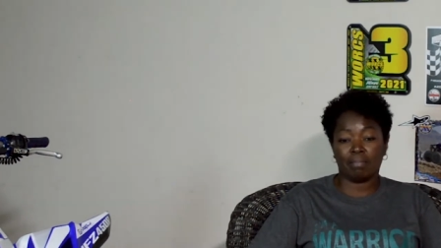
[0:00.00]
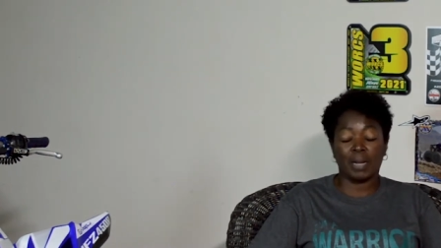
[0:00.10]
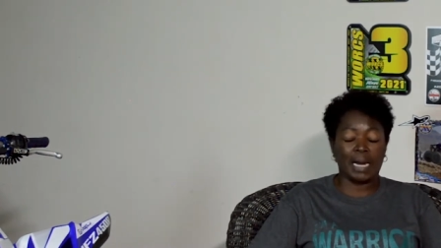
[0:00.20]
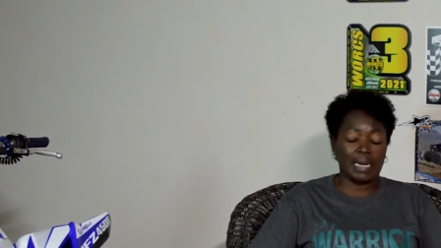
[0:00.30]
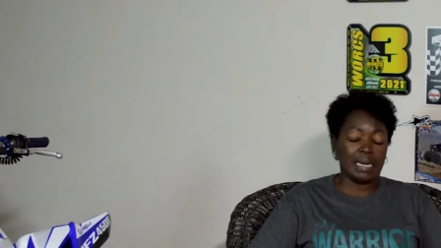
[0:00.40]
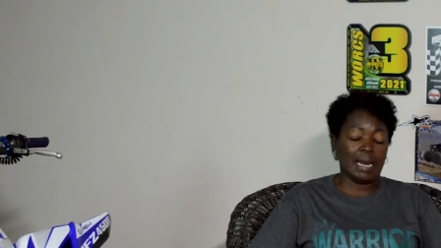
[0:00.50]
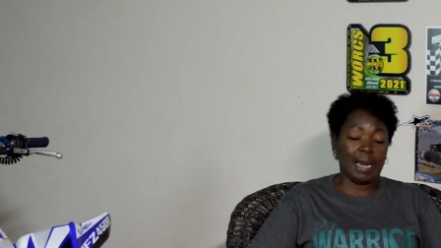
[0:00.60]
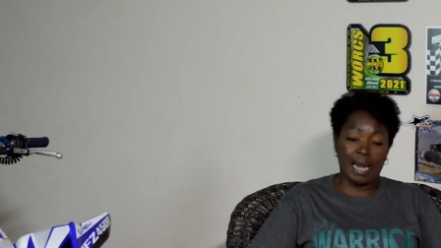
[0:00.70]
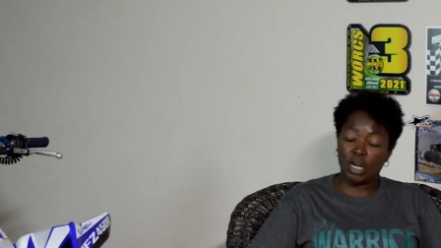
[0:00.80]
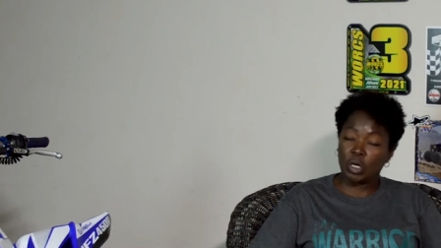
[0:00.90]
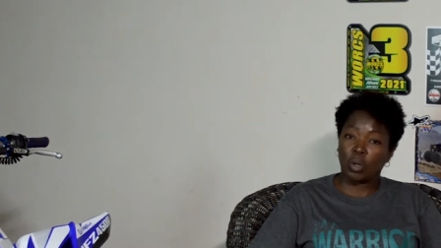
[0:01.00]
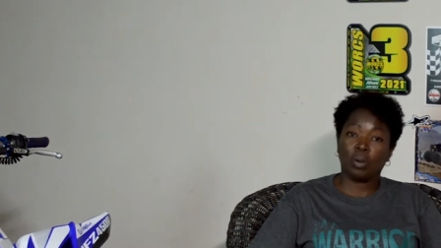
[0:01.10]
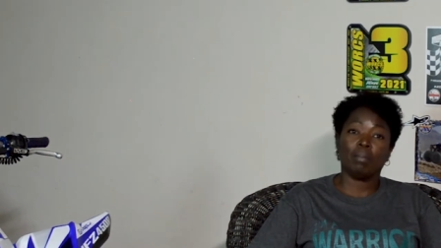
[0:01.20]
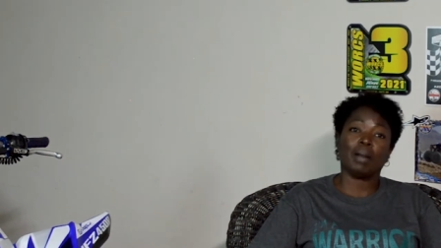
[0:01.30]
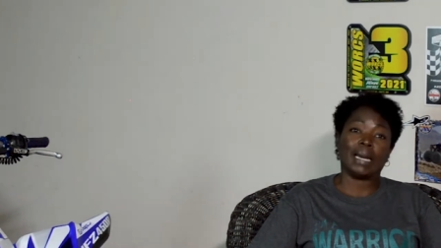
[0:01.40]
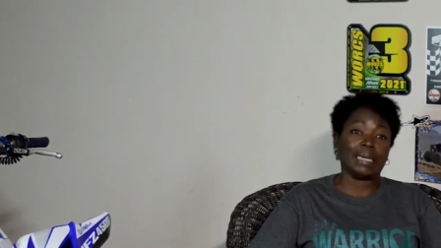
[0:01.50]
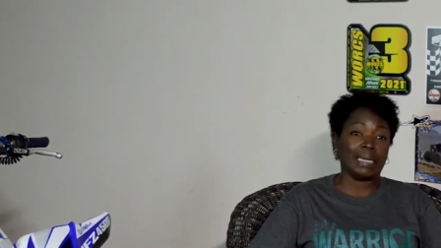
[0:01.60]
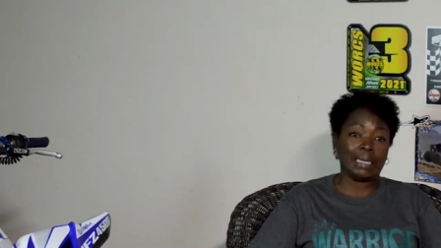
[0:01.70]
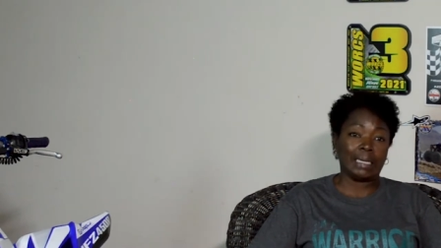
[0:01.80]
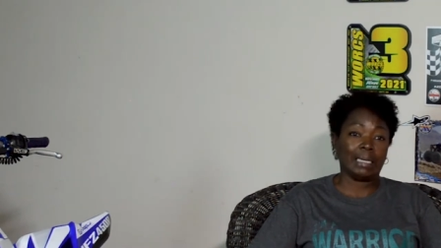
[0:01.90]
My ankle, my
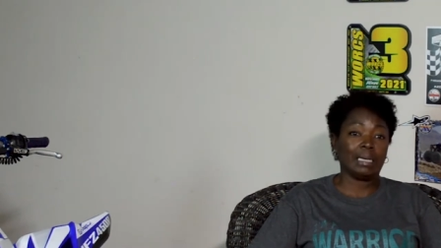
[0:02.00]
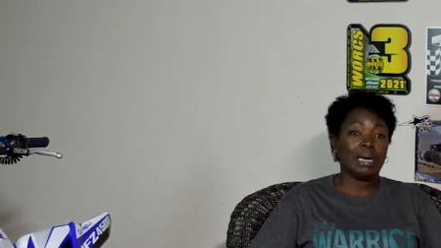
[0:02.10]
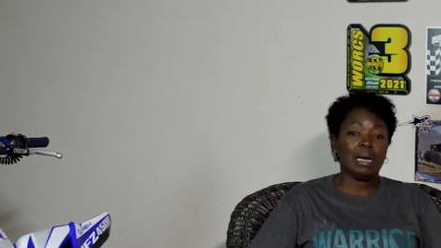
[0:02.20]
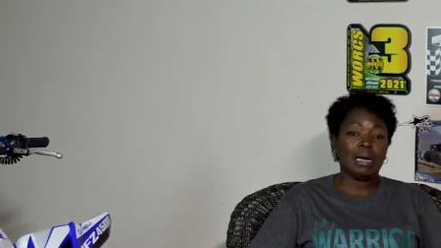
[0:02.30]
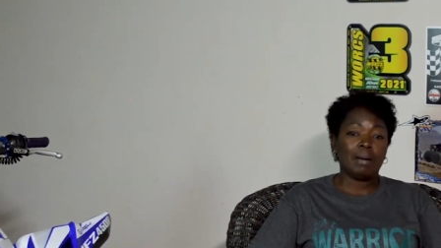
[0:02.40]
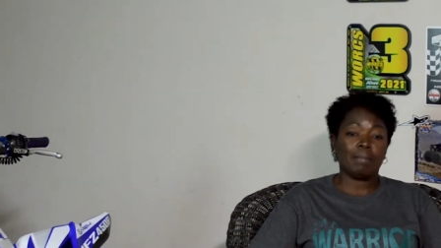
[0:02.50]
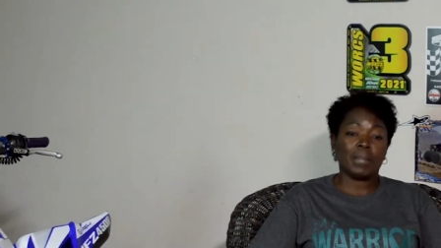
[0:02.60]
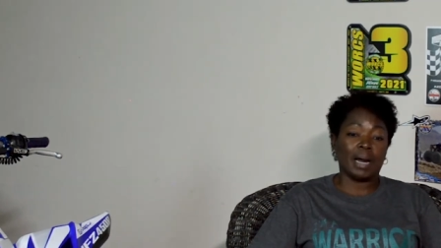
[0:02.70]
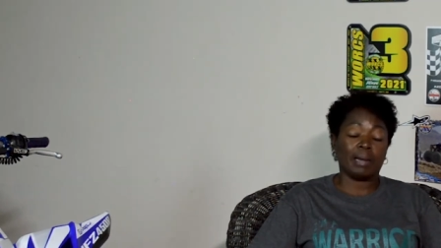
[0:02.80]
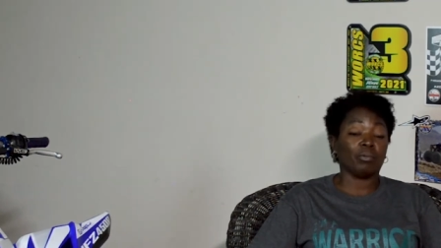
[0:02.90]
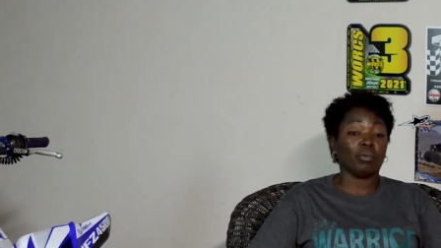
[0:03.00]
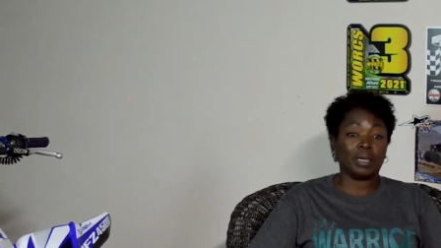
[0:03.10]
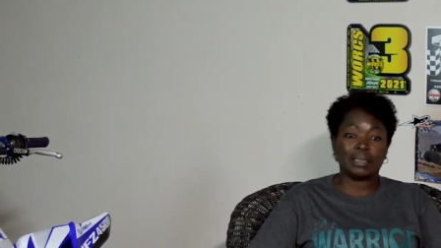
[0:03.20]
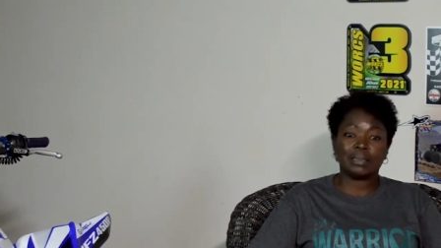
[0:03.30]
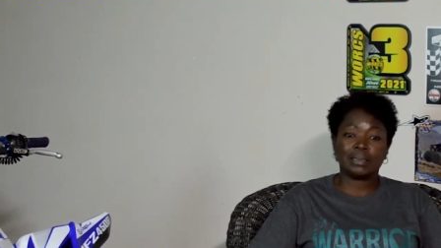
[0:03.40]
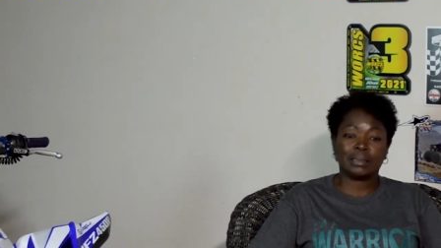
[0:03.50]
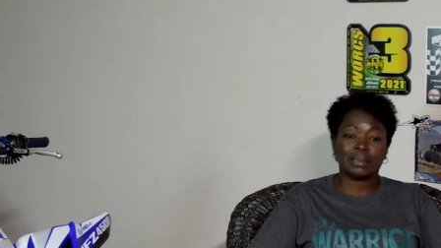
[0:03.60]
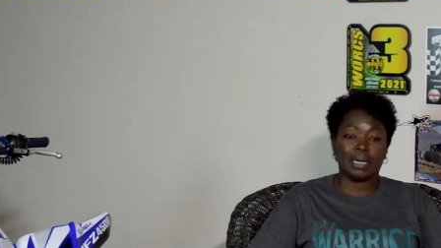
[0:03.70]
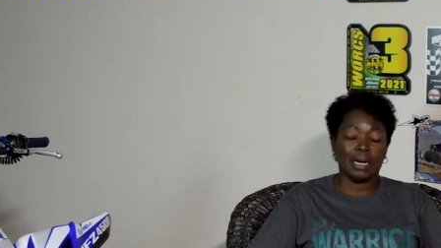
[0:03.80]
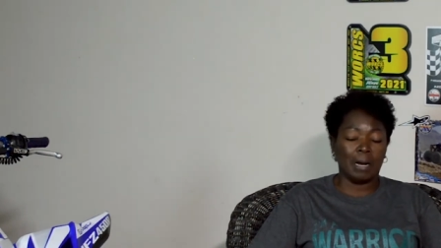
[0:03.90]
knee, my
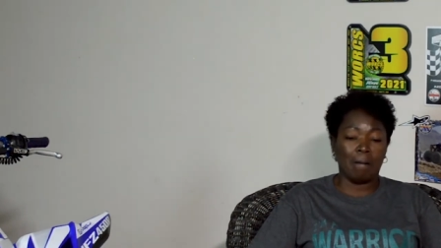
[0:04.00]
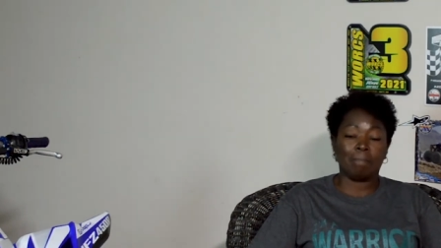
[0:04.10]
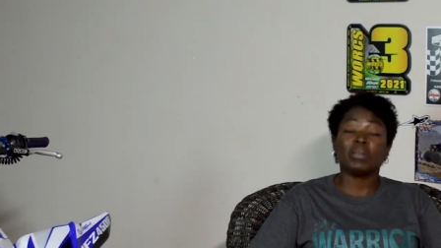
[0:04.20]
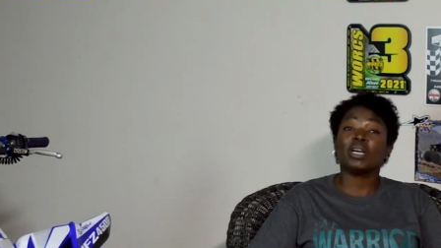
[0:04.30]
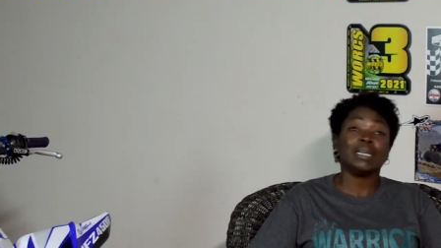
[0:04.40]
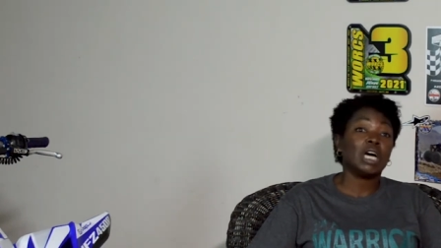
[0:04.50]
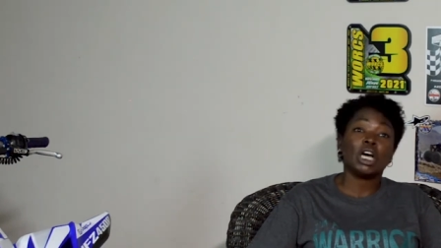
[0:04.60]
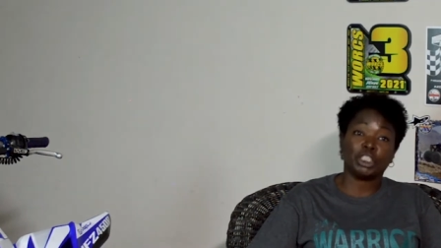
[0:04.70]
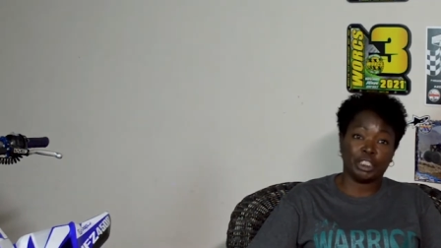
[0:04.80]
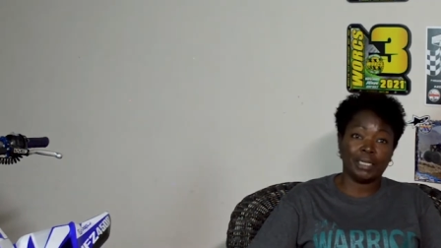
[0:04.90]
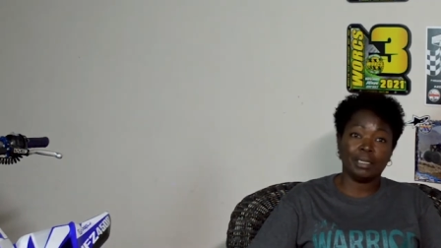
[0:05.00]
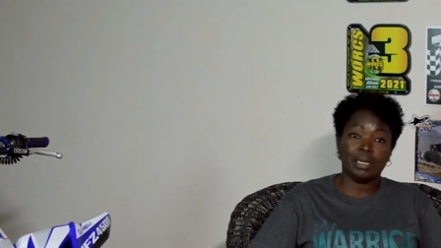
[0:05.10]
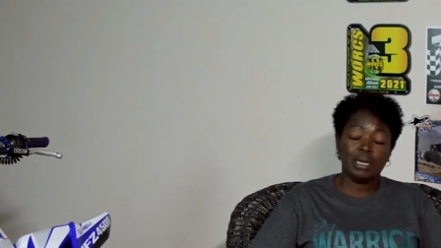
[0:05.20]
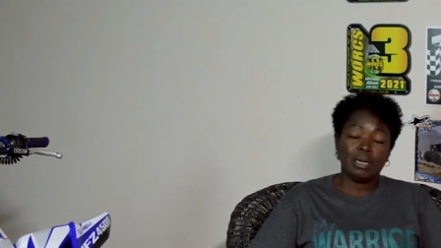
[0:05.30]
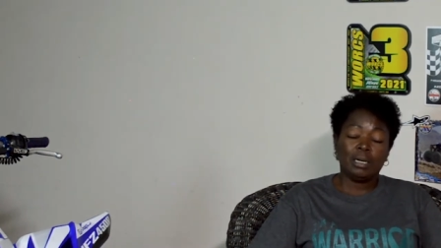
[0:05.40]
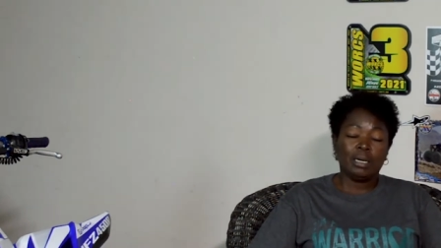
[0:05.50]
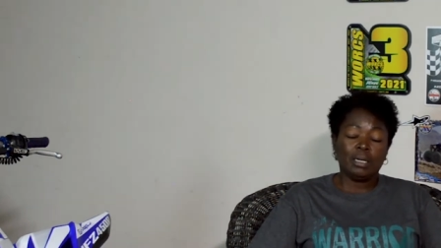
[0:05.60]
wrist, um, concussion.